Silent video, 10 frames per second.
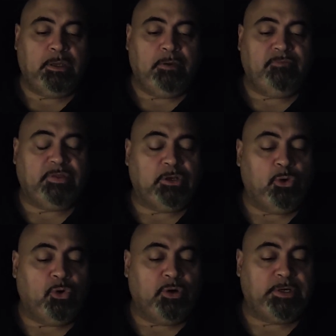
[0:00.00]
For the
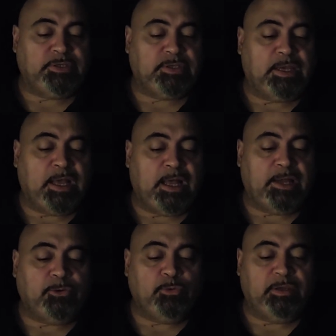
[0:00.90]
Lord is a
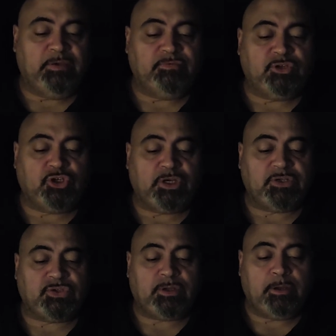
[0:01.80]
God who gives
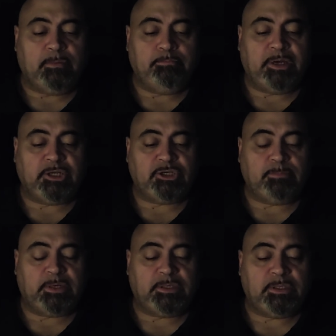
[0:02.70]
just
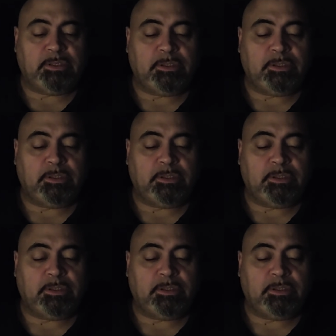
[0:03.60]
punishment.